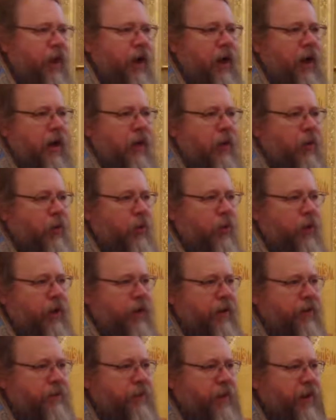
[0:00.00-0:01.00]
uh, or
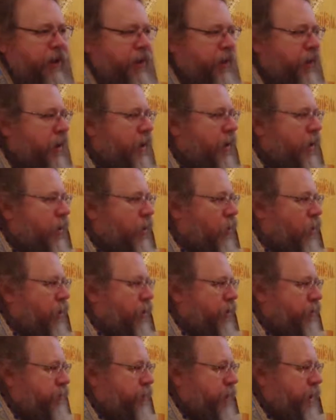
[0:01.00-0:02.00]
have been,
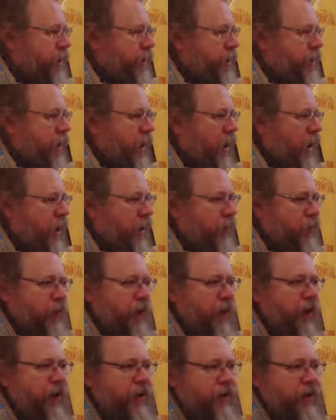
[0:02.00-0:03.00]
or have been uh,
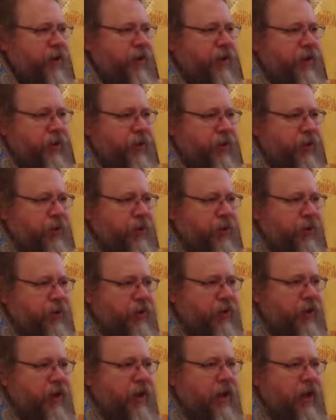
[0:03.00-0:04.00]
raised in the
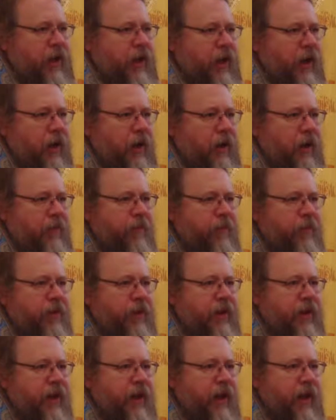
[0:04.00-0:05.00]
church um,
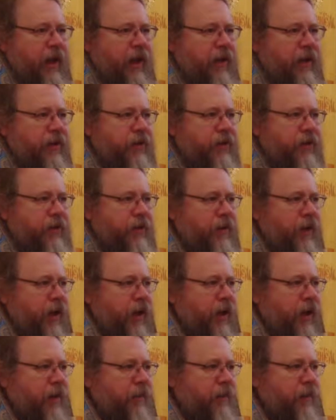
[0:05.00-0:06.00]
and
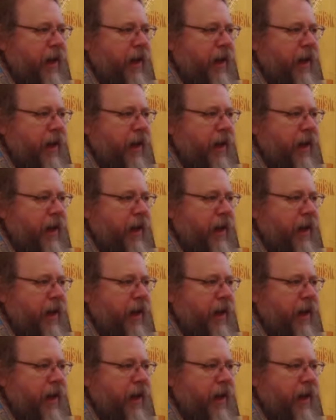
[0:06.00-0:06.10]
uh,